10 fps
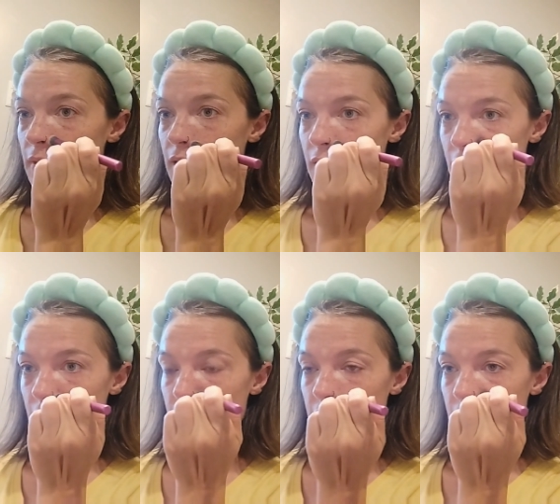
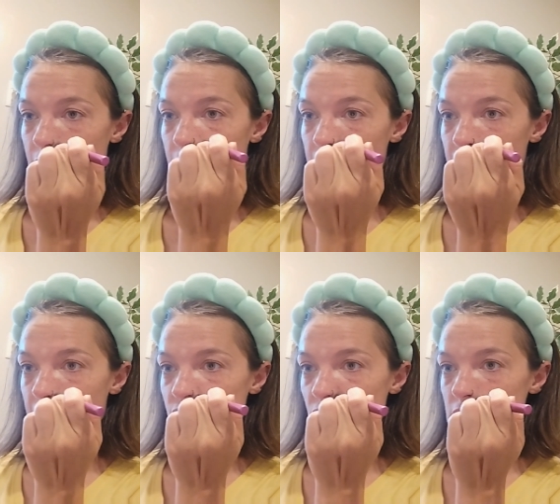Here, I
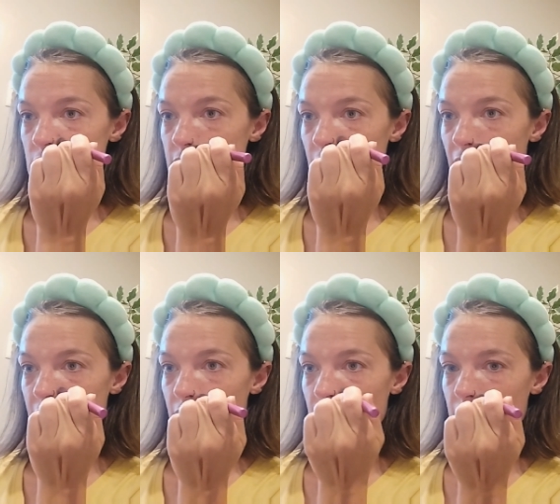actually just
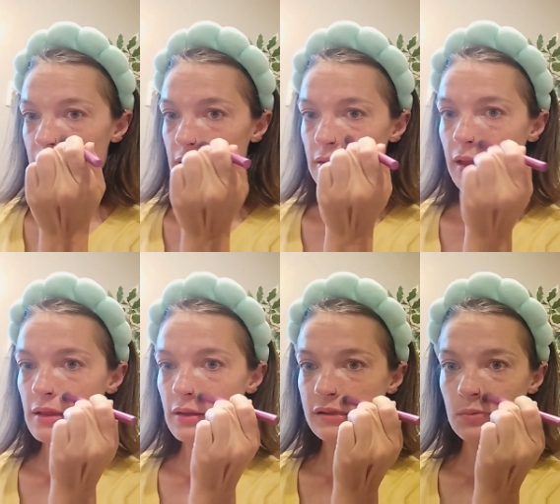lightly
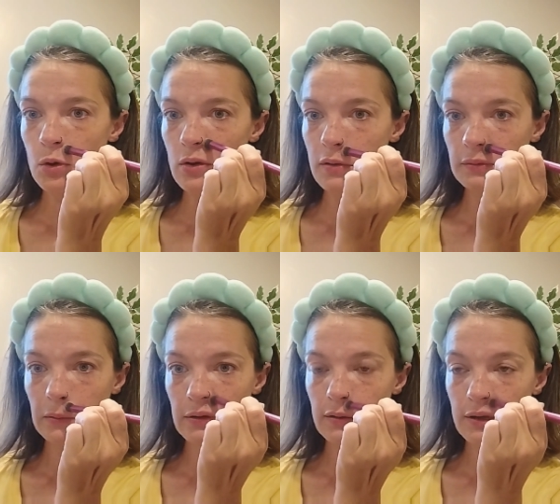swirl.
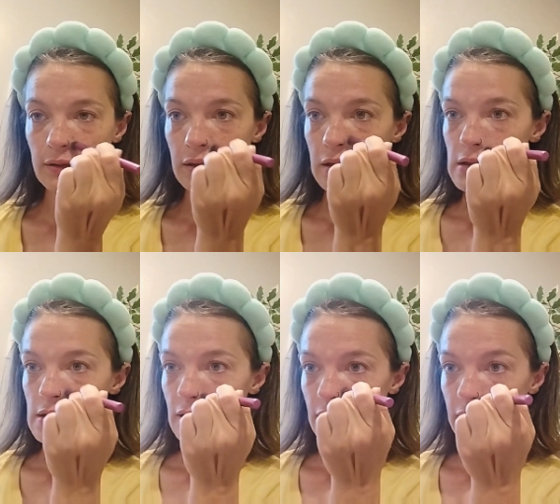
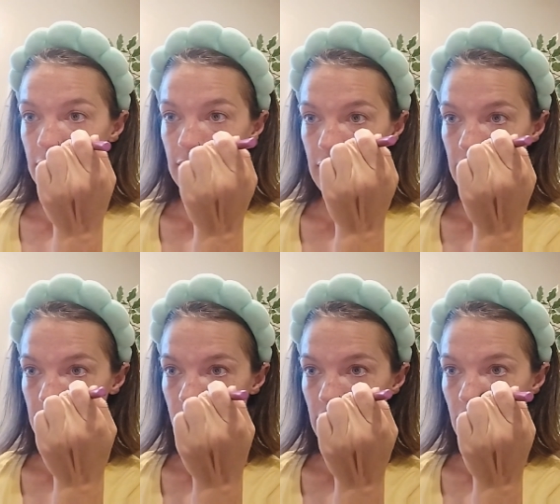Like not
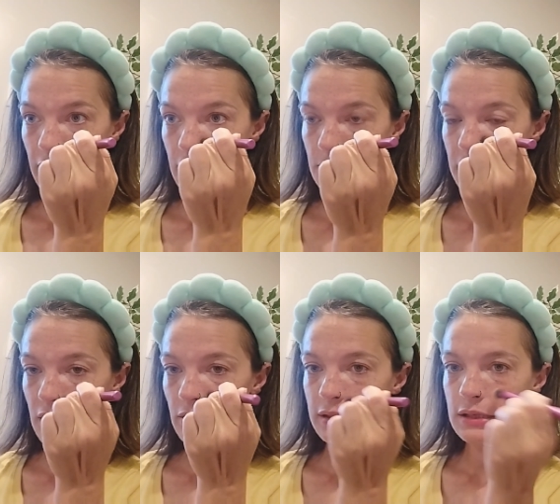even, like I'm
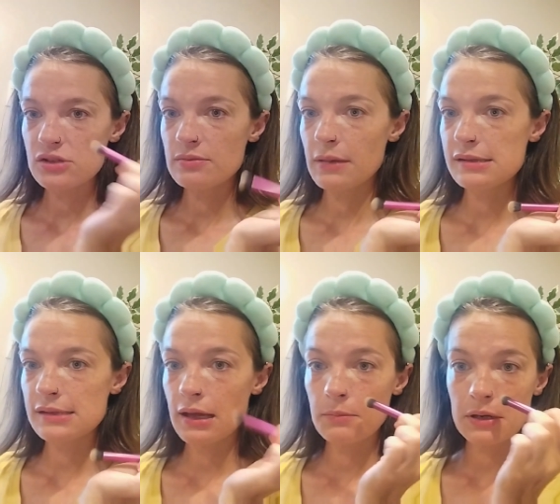barely touching my
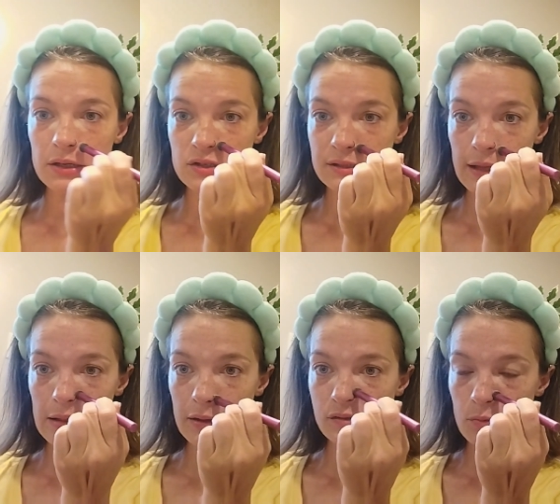skin, but I just
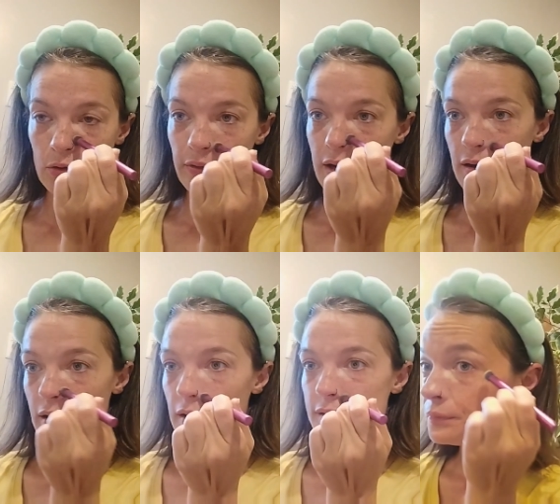lightly swirl there.
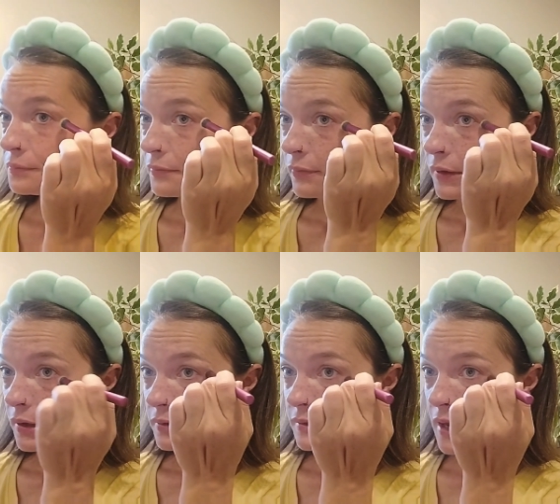
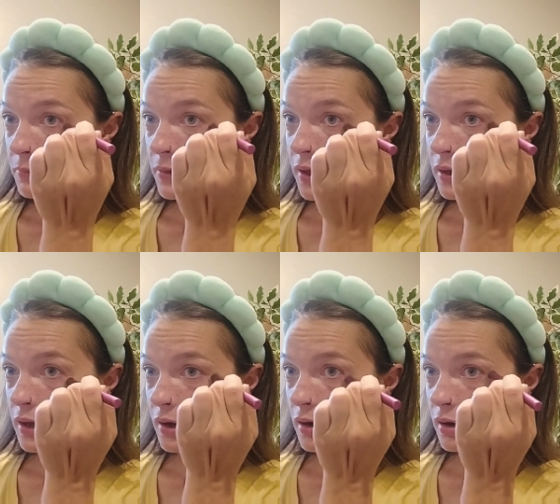Same thing
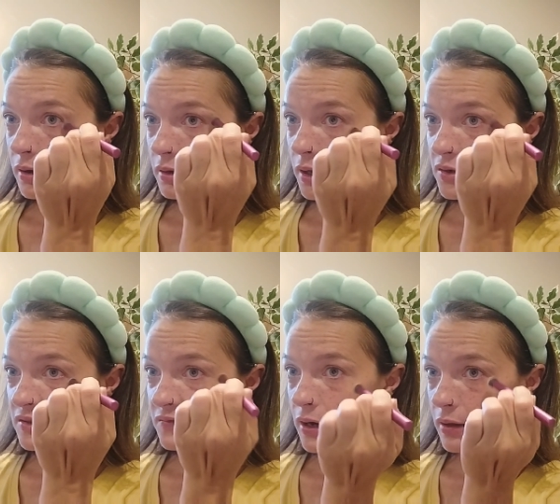here. I
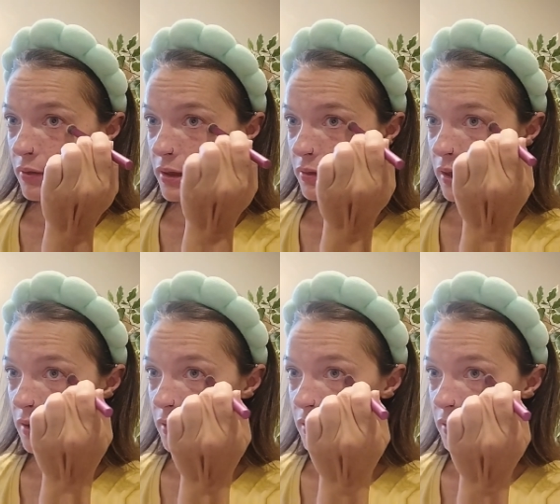just very
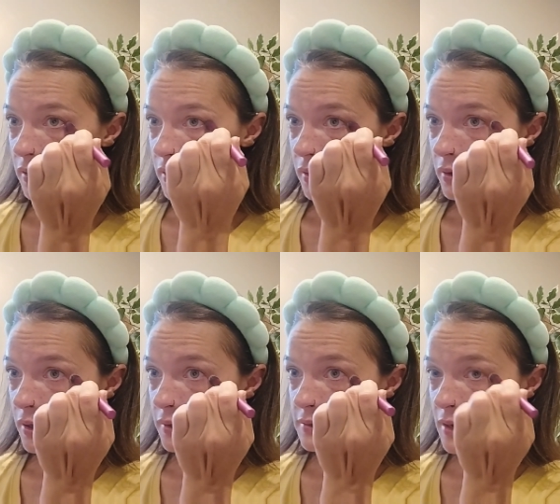lightly
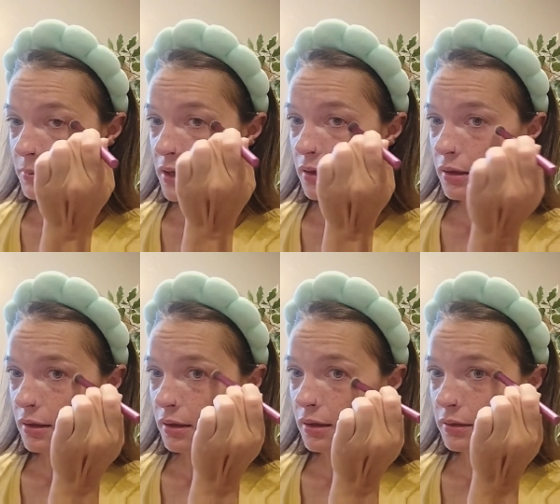kind of tap it
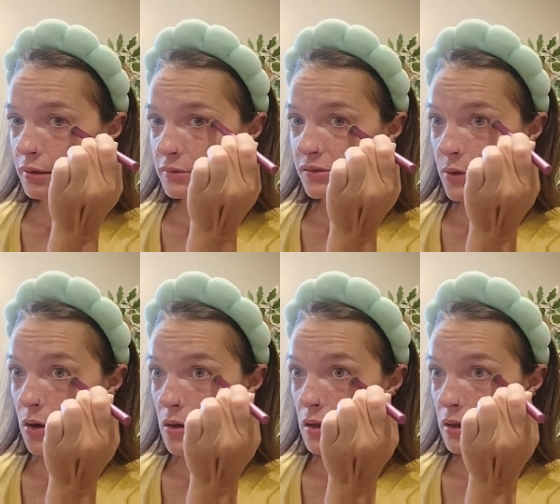and then swirl.